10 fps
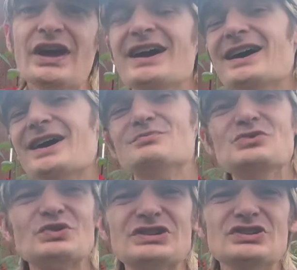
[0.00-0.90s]

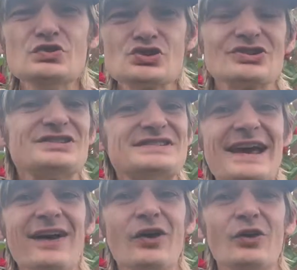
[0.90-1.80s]
You can usually
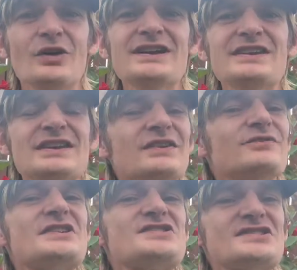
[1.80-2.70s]
tell if
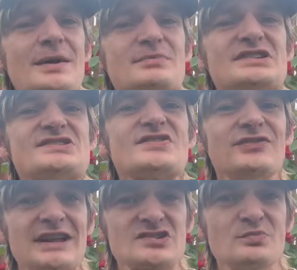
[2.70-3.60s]
the stem is
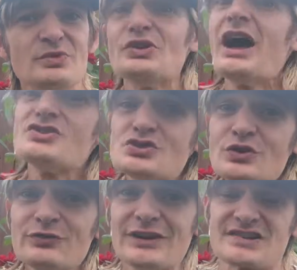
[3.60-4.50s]
flexible, not
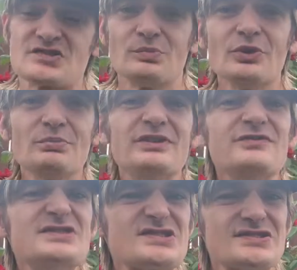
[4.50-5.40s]
too flexible, but if
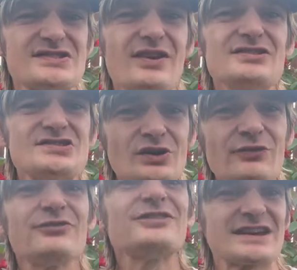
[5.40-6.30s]
it's still
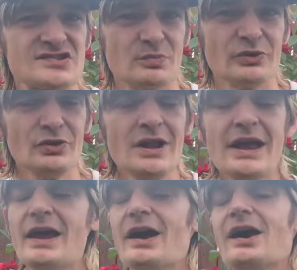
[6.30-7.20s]
flexible,
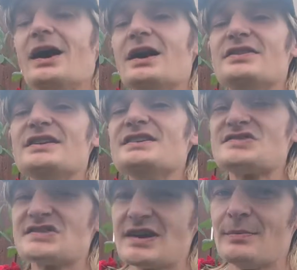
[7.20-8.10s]
then
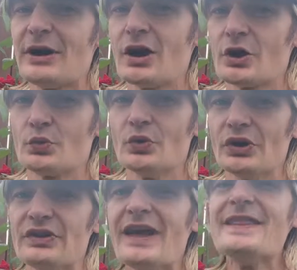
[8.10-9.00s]
it's a semi-hard wood.